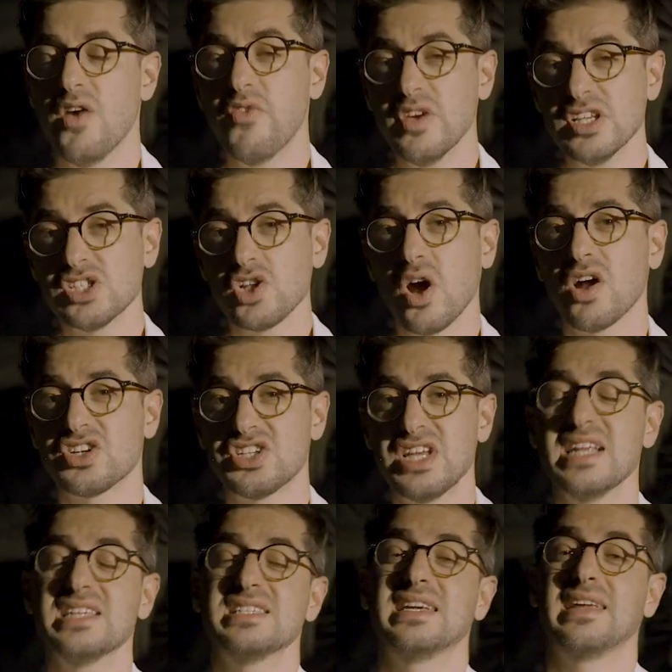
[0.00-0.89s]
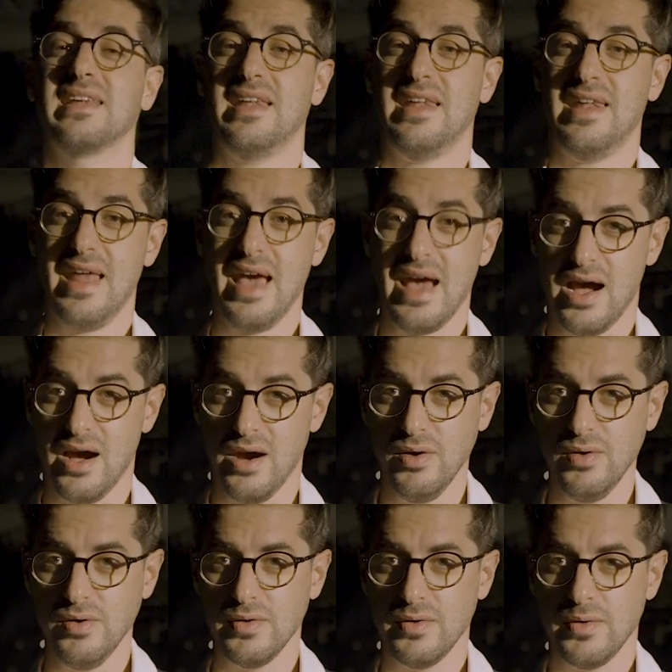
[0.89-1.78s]
If we start changing
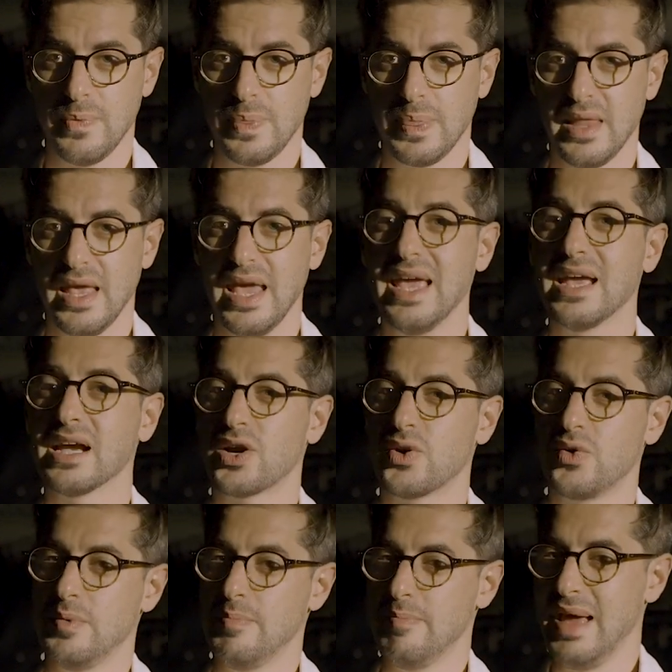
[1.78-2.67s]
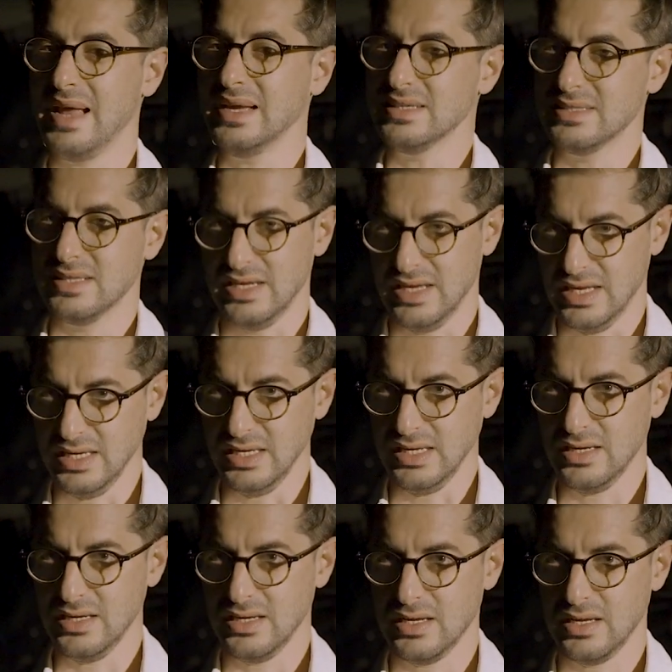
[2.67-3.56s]
now,
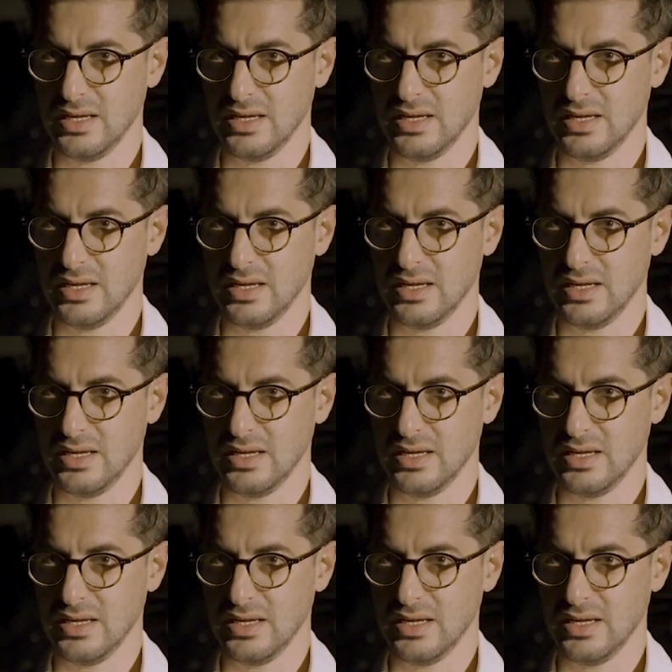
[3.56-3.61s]
incrementally,